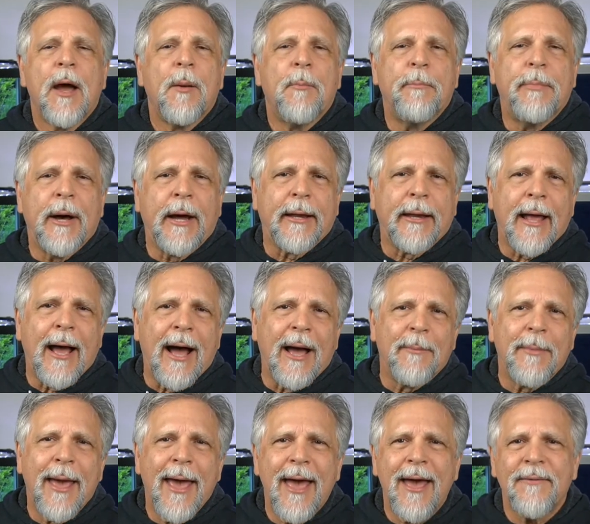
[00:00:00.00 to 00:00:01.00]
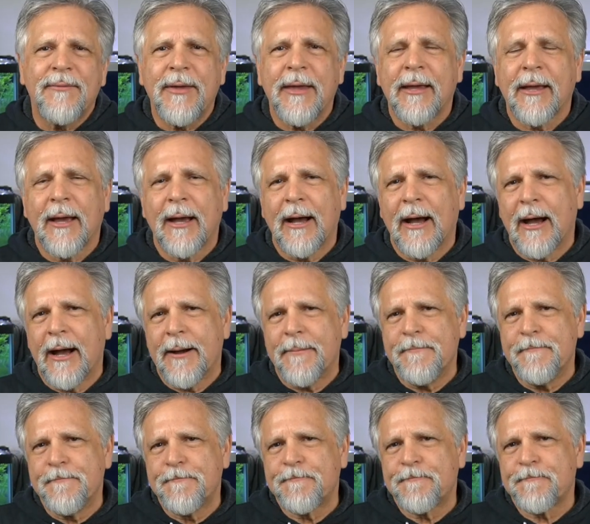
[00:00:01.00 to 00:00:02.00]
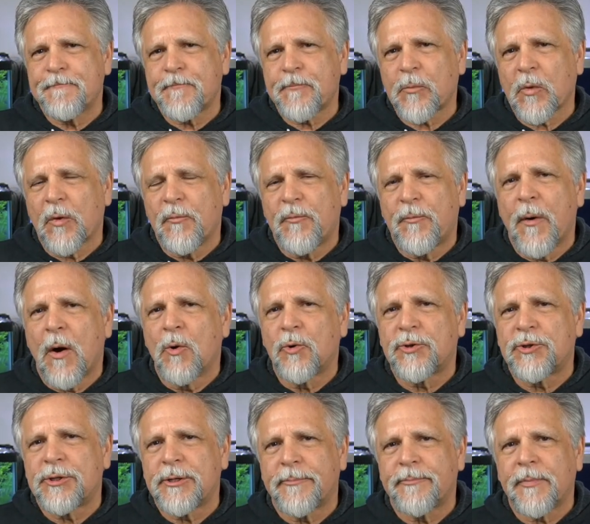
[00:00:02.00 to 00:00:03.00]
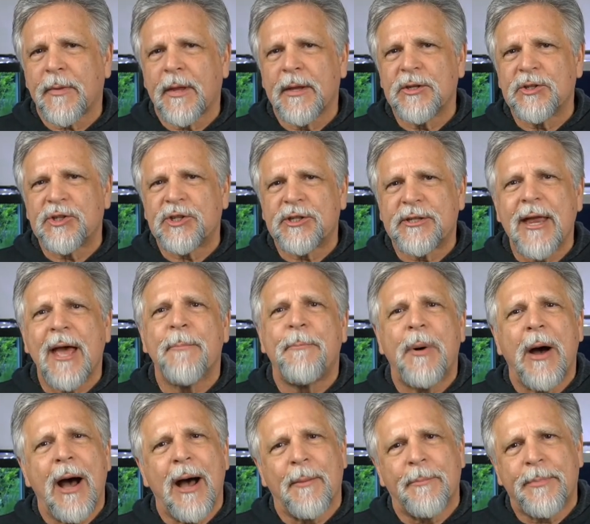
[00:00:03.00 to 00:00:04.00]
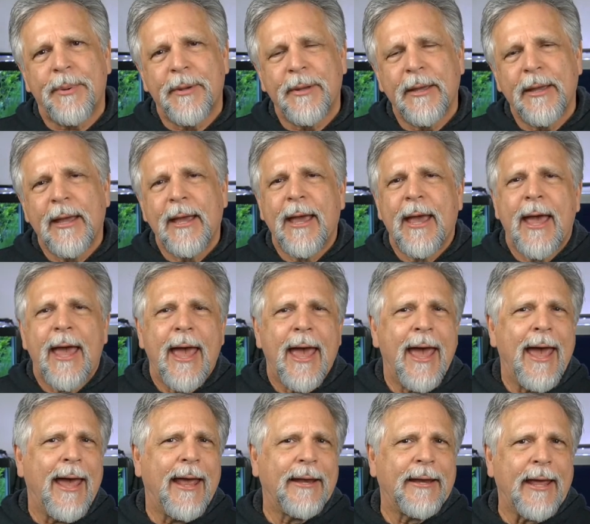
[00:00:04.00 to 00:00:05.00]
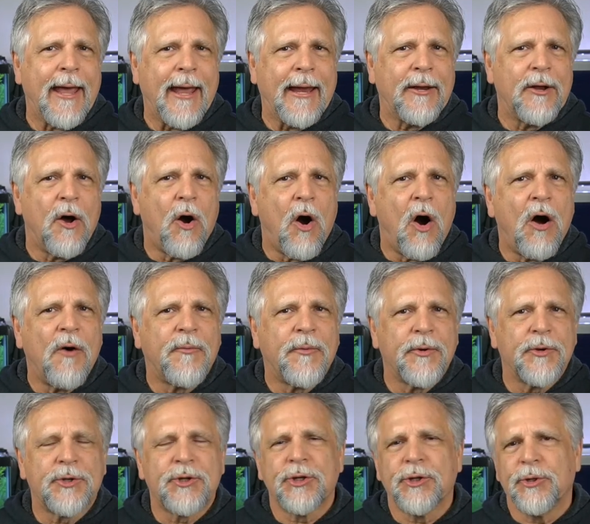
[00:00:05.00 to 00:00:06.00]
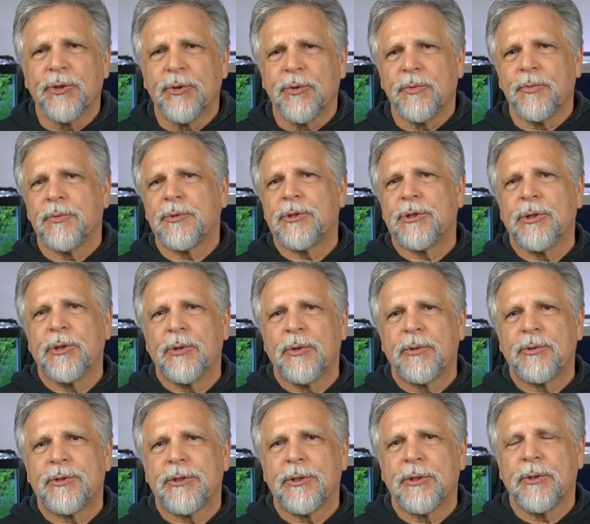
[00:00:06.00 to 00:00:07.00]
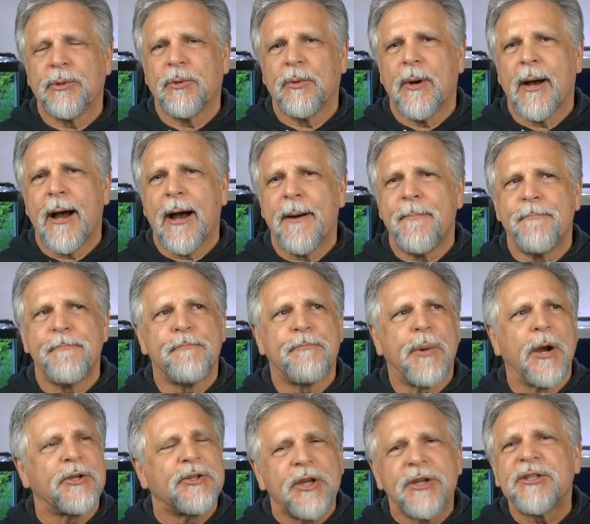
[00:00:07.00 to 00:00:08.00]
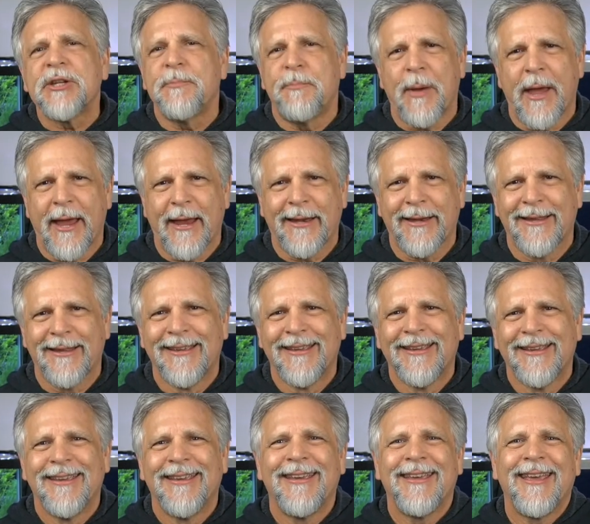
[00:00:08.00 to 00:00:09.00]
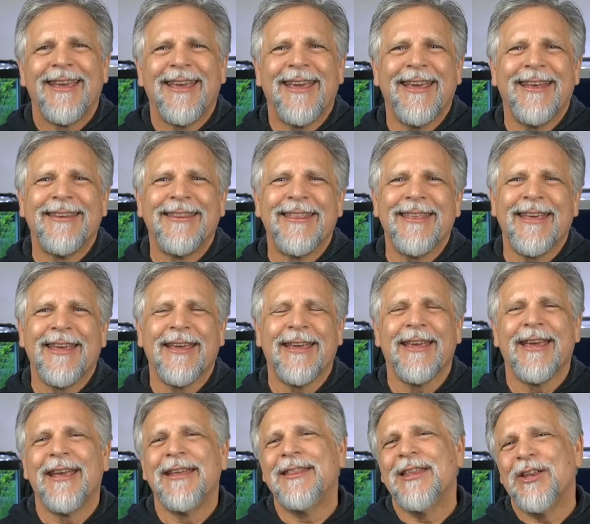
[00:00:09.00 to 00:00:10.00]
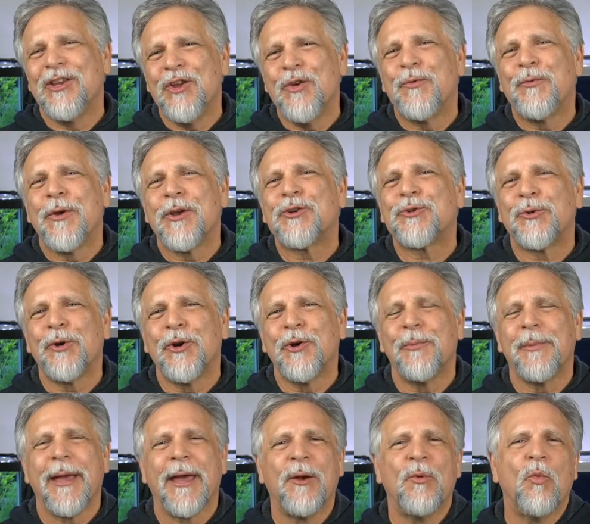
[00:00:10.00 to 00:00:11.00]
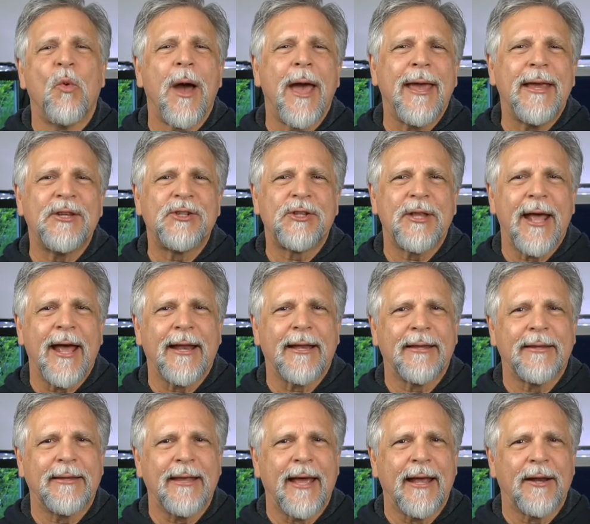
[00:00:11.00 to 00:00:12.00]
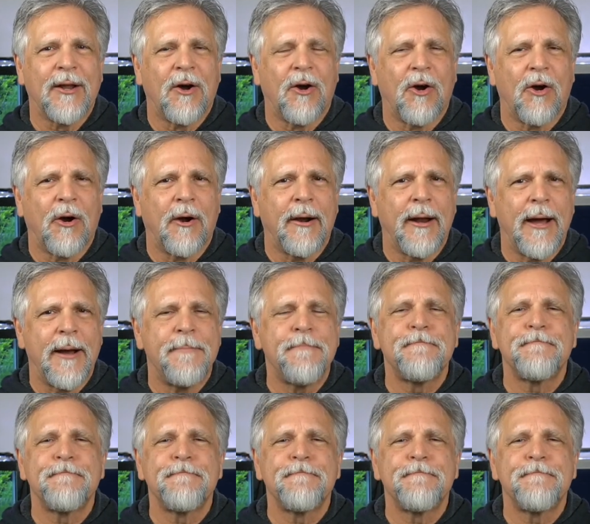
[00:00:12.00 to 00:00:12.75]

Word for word: but I'm having uh, folks step up and and offer to to to um, participate in the in the new fish room in ways that that are uh,